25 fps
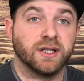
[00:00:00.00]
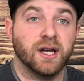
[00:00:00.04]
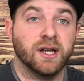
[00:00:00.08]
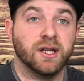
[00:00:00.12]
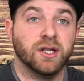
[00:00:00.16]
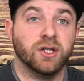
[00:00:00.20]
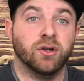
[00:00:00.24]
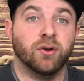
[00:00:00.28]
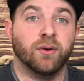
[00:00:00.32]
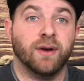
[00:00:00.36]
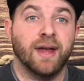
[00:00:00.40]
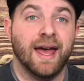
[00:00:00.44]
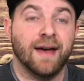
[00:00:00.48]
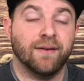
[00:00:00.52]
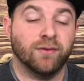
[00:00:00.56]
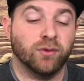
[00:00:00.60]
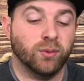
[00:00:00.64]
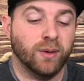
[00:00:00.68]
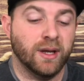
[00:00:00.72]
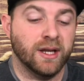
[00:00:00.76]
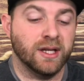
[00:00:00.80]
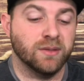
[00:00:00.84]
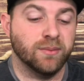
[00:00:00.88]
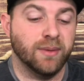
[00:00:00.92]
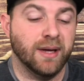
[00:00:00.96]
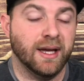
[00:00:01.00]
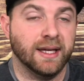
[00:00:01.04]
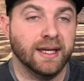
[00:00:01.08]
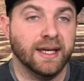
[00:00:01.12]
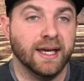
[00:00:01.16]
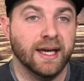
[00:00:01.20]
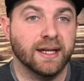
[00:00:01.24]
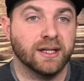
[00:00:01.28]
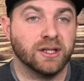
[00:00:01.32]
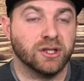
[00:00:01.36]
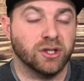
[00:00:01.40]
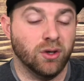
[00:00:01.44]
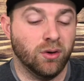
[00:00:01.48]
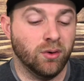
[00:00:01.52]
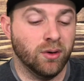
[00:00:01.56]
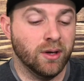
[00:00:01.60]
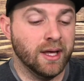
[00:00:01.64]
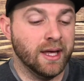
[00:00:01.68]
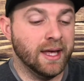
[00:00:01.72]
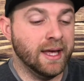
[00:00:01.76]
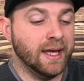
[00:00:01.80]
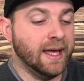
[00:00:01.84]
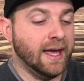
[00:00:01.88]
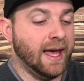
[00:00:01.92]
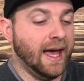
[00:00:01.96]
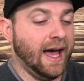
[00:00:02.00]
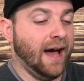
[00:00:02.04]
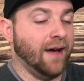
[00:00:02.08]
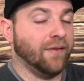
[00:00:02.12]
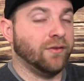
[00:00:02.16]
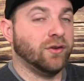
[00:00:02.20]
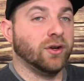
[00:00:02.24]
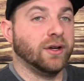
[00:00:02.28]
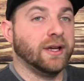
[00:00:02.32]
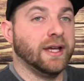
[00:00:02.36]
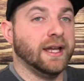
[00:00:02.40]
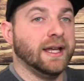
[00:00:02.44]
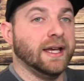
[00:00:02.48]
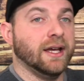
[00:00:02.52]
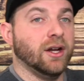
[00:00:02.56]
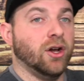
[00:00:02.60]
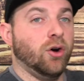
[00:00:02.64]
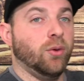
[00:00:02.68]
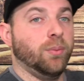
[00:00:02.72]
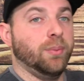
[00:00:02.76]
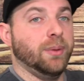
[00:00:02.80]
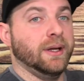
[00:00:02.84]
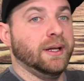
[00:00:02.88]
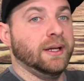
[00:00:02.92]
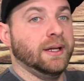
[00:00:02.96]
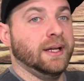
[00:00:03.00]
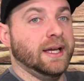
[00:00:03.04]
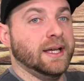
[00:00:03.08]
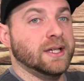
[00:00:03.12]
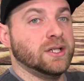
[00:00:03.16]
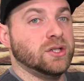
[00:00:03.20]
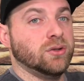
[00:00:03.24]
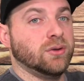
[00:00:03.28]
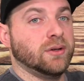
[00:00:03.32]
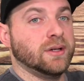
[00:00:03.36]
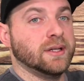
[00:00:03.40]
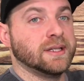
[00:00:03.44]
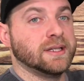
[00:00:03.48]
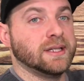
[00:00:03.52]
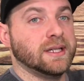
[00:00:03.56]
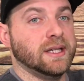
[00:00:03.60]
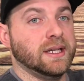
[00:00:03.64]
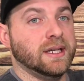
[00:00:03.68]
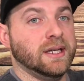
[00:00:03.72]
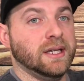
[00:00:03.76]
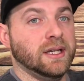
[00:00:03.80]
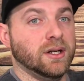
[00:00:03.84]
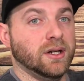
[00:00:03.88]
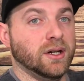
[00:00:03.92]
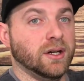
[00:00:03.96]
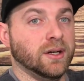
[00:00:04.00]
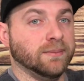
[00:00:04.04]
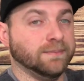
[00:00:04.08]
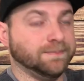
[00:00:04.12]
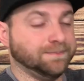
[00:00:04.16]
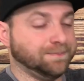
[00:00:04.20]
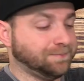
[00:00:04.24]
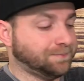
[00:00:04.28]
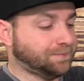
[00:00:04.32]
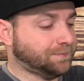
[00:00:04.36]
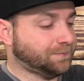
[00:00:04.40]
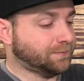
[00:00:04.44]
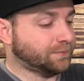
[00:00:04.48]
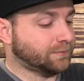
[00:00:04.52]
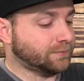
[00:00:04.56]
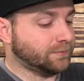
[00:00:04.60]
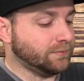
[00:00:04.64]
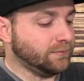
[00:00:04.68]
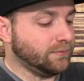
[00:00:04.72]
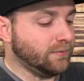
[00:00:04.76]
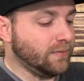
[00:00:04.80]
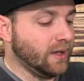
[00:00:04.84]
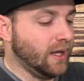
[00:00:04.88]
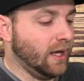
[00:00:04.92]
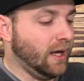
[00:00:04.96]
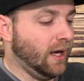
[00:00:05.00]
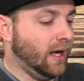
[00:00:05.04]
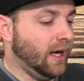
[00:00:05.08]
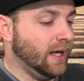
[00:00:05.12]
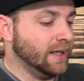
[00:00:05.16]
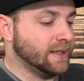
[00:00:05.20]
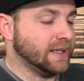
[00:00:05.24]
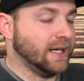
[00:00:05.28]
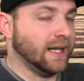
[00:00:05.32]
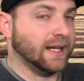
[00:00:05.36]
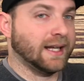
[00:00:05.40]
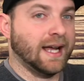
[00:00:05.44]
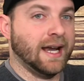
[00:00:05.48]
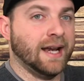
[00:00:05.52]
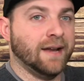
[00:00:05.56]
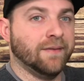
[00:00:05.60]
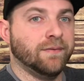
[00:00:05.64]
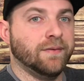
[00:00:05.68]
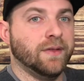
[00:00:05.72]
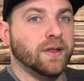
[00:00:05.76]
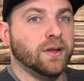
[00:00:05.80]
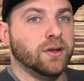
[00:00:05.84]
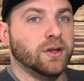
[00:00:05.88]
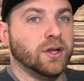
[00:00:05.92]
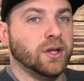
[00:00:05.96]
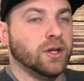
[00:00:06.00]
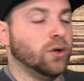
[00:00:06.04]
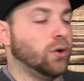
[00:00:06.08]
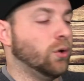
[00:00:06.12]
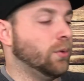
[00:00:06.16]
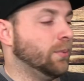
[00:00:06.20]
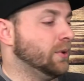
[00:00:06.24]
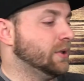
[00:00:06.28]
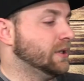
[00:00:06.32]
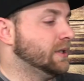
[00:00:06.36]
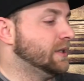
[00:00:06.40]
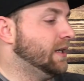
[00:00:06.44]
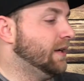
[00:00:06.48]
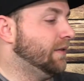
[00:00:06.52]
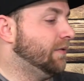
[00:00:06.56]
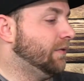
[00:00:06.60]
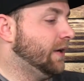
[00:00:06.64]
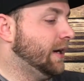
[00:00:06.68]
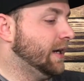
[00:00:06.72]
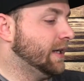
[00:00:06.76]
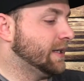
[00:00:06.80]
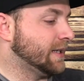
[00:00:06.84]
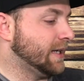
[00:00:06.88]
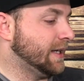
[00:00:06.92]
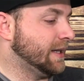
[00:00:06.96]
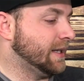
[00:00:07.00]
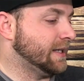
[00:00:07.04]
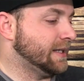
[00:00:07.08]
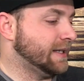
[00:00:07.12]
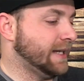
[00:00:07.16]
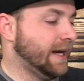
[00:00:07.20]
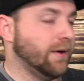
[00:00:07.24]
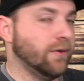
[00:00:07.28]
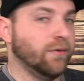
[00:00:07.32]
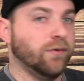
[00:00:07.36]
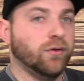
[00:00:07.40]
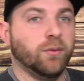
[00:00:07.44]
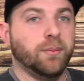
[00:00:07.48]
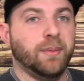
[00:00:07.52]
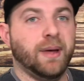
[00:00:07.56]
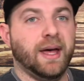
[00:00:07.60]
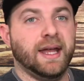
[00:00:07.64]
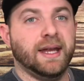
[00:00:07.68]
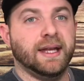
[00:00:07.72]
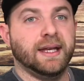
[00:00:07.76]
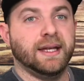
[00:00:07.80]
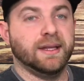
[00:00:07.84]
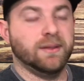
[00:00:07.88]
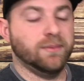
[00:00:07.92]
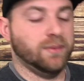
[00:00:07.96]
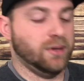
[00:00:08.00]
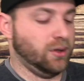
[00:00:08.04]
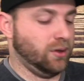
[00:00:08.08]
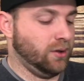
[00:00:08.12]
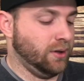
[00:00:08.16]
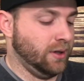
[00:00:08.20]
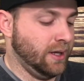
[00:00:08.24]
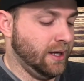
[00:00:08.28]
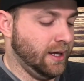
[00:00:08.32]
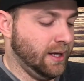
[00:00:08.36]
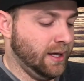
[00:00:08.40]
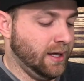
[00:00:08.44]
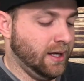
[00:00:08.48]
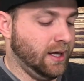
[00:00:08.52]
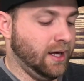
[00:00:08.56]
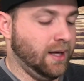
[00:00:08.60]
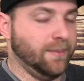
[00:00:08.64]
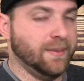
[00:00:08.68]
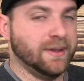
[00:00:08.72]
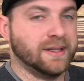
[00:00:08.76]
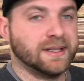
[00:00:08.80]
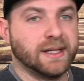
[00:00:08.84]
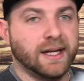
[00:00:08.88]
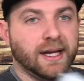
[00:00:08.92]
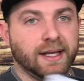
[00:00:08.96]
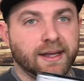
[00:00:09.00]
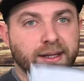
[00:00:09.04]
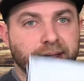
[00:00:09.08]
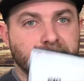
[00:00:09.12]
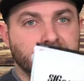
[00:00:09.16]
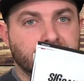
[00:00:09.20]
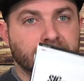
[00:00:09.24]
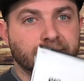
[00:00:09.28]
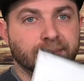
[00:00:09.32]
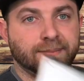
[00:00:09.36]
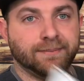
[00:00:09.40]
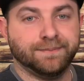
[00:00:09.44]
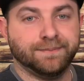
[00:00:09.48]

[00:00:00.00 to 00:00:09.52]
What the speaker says: and you don't have a range bag yet. So after getting it open, as you can see here, it's got kind of the normal stuff, right? It's got the styrofoam padding in the middle. It's got the